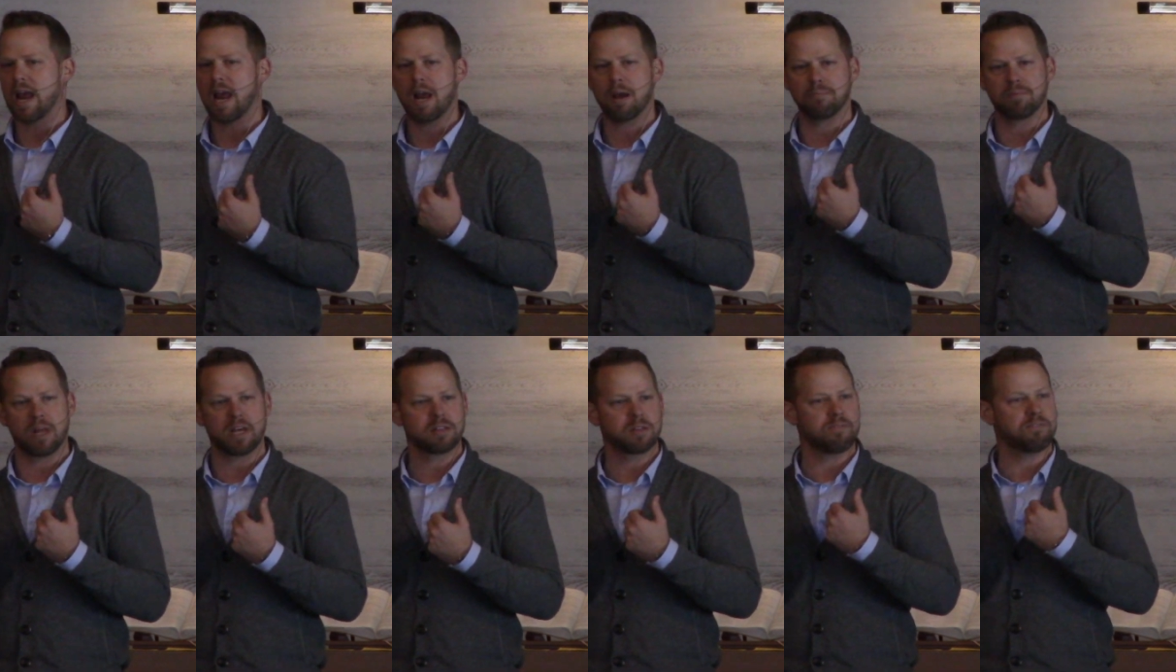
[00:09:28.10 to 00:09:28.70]
am,
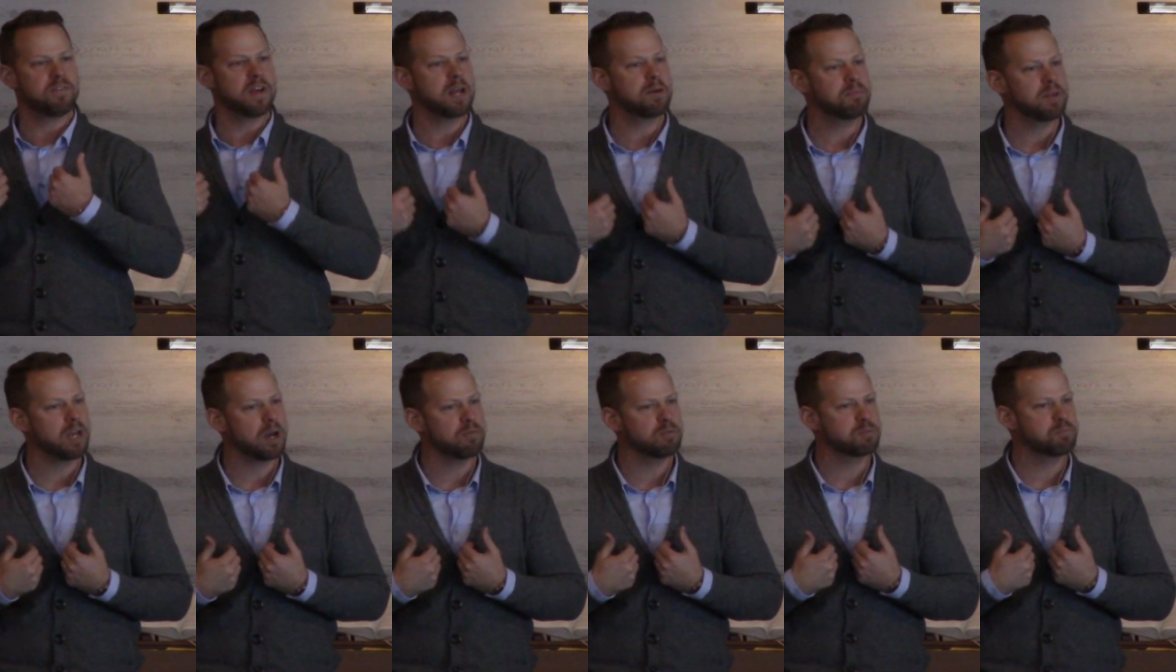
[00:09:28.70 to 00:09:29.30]
like the
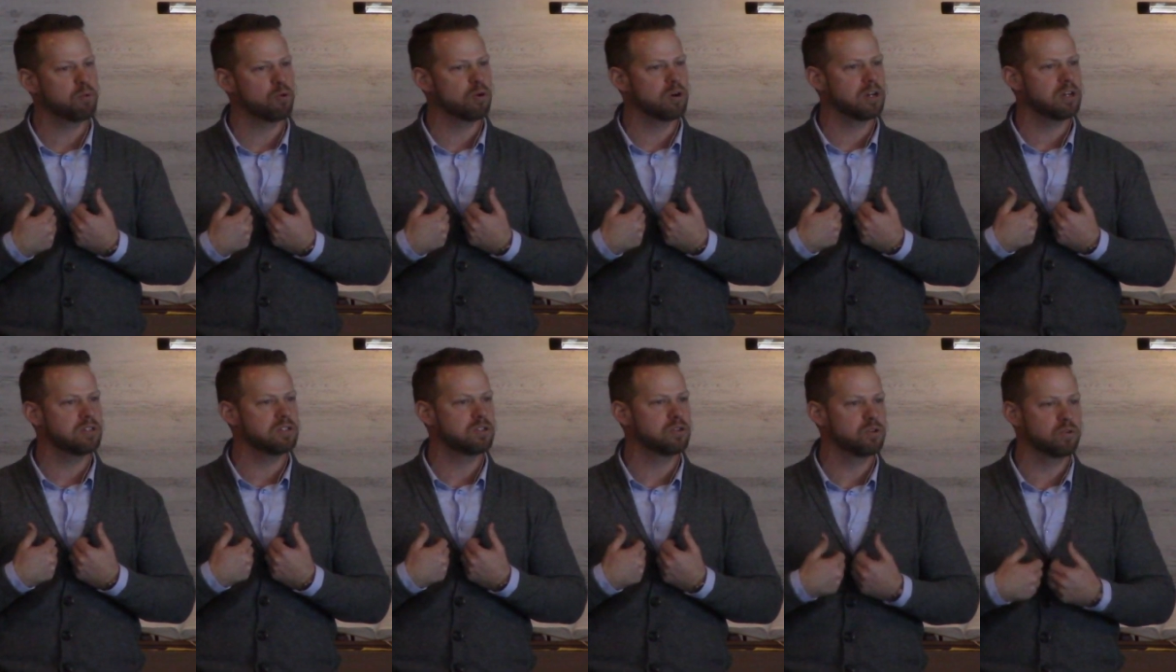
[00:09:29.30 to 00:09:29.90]
family I was born
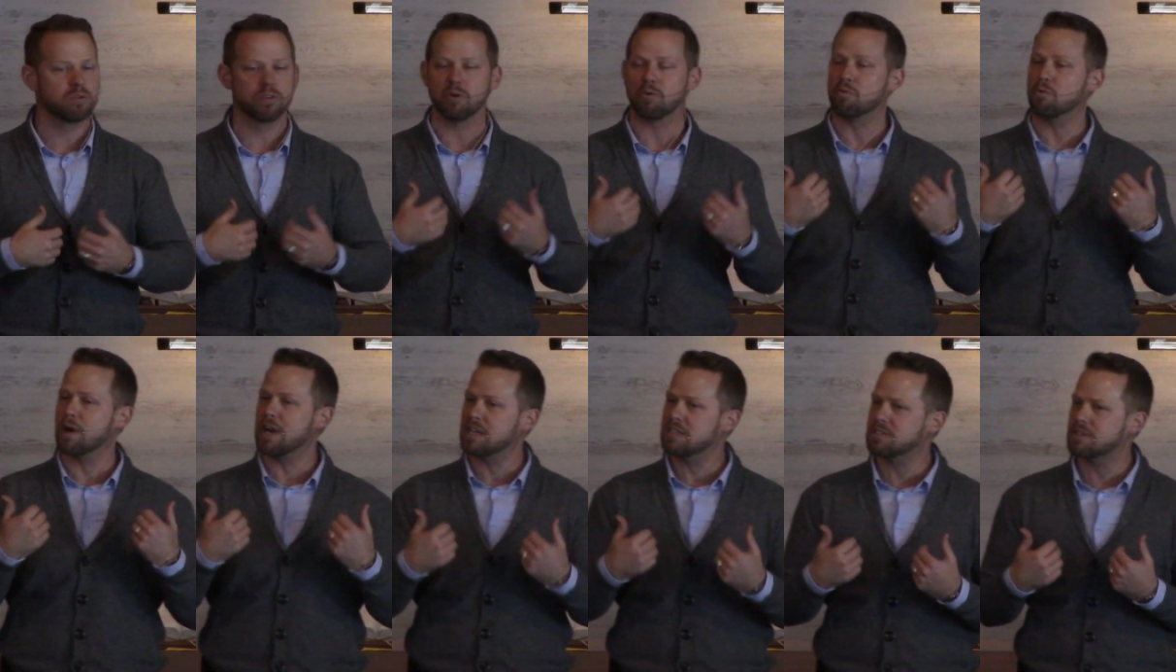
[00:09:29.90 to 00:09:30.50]
into or the
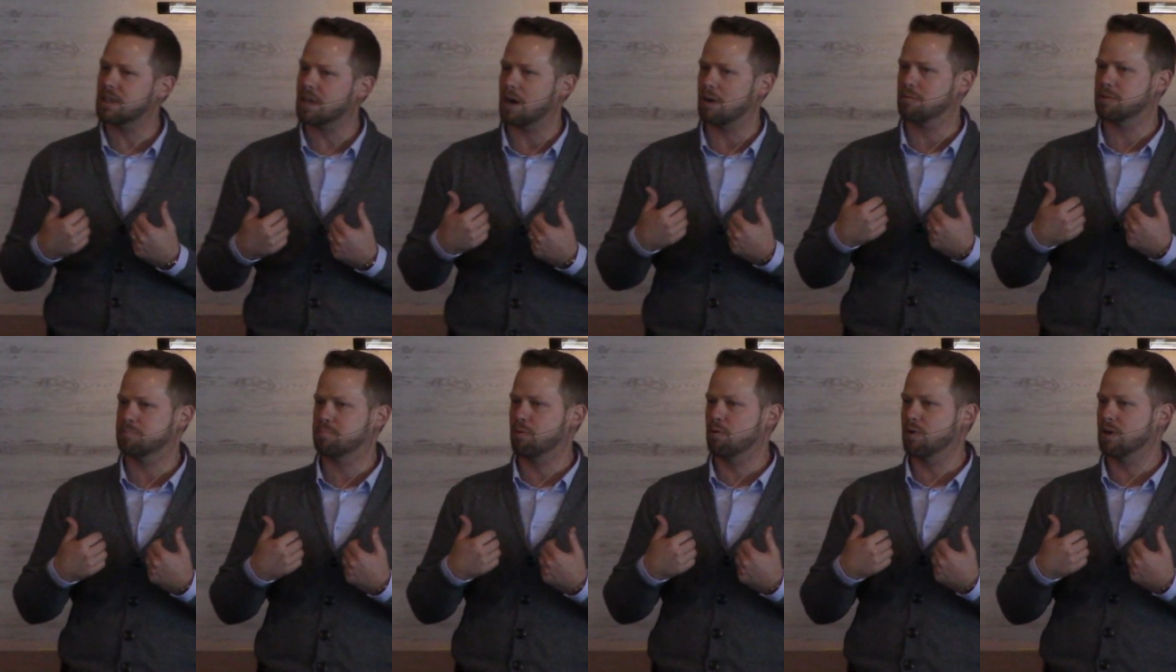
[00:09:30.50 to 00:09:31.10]
race that I
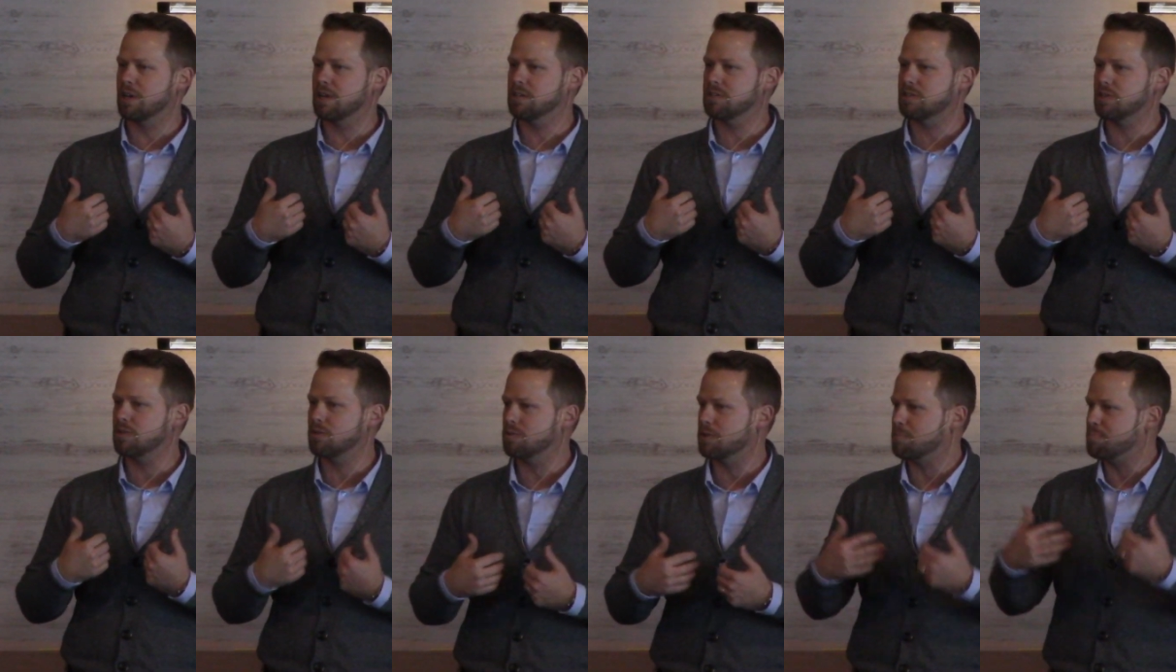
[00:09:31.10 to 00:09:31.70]
was born
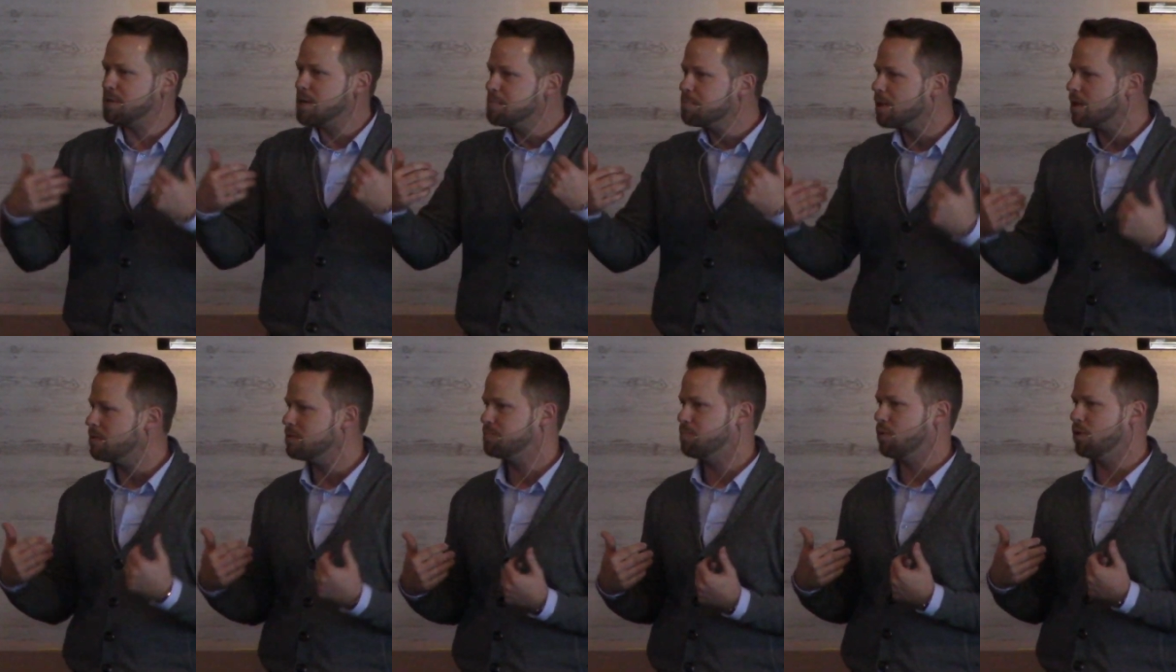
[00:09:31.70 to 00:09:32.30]
into or the people
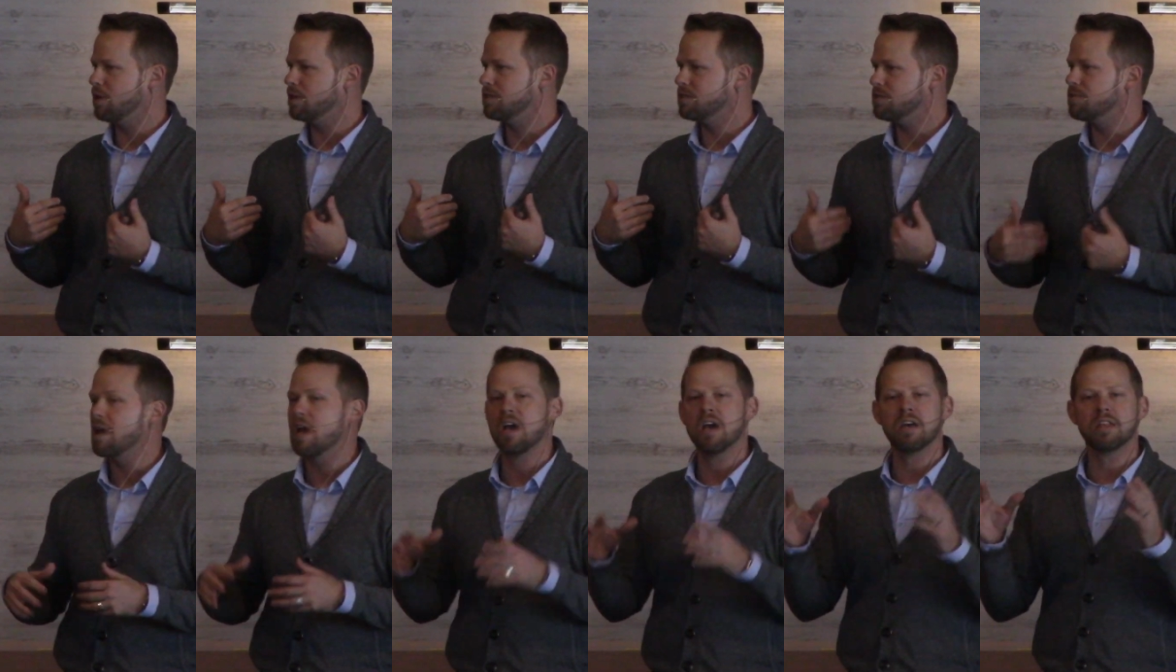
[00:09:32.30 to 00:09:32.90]
I was born
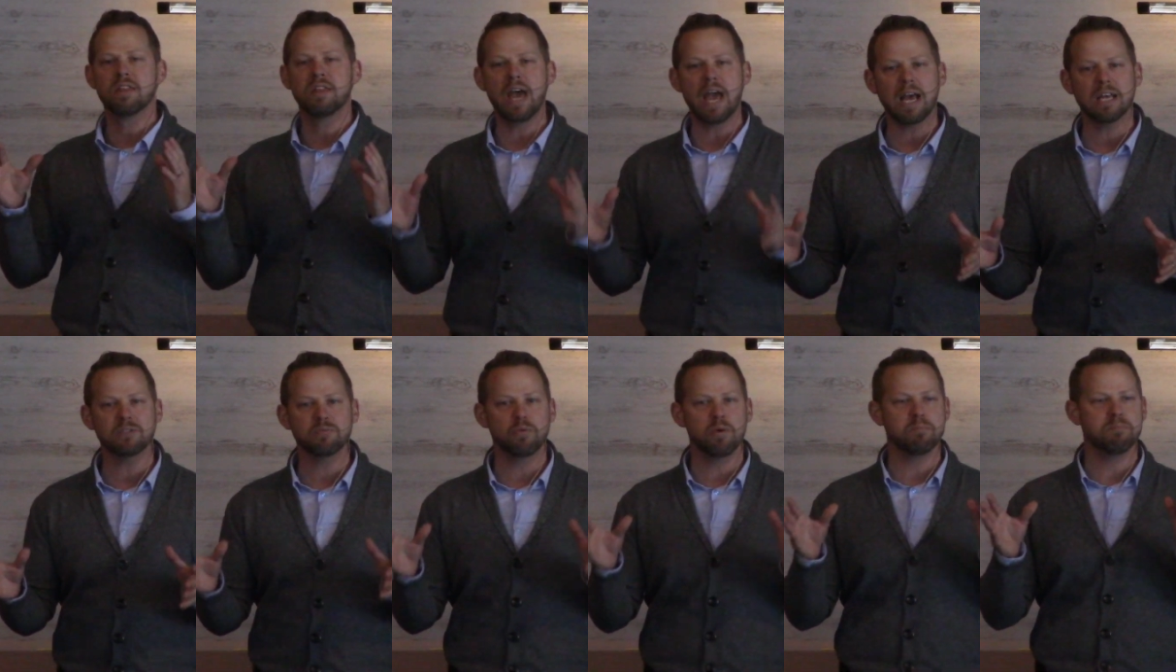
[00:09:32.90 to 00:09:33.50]
into,
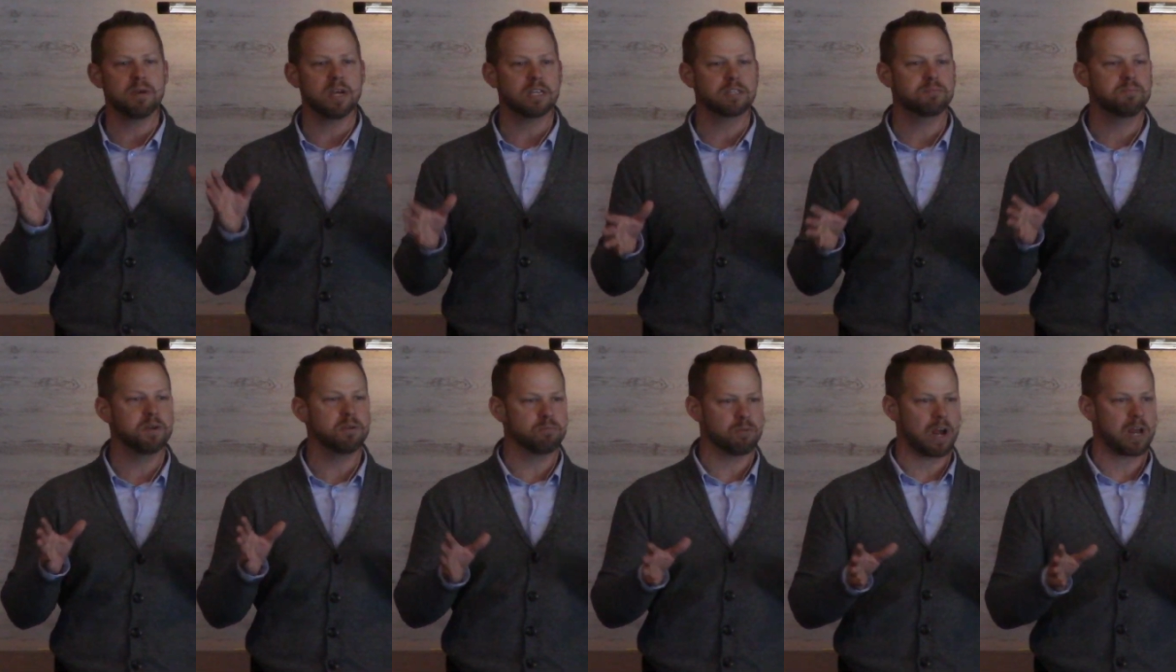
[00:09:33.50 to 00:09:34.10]
that's what makes
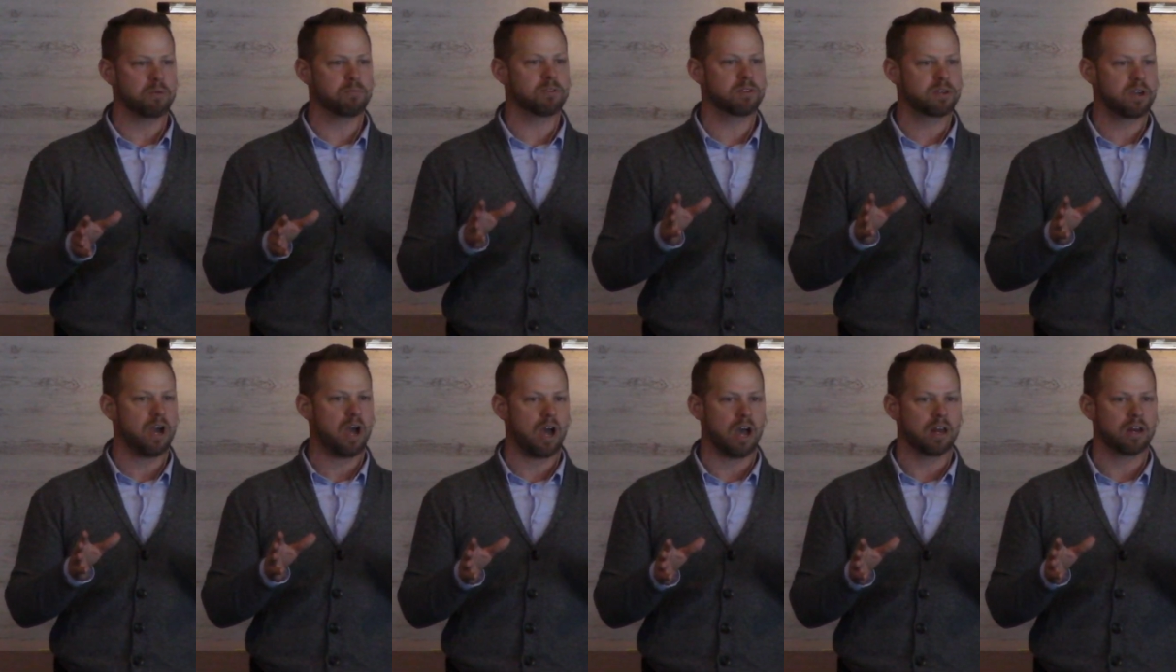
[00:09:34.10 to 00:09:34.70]
me right with
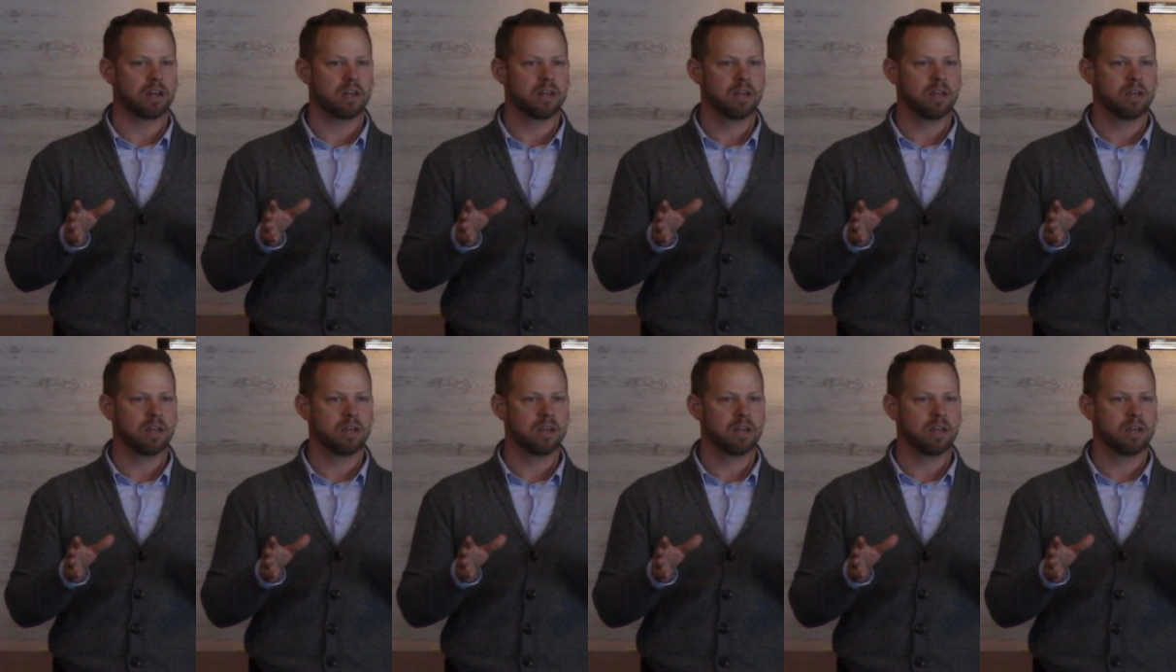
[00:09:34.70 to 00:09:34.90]
God.